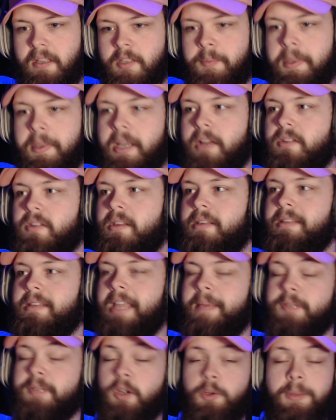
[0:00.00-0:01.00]
It's because his
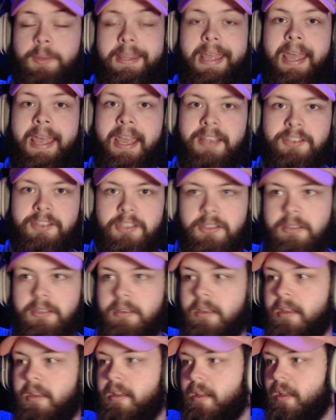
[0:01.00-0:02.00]
name starts with S.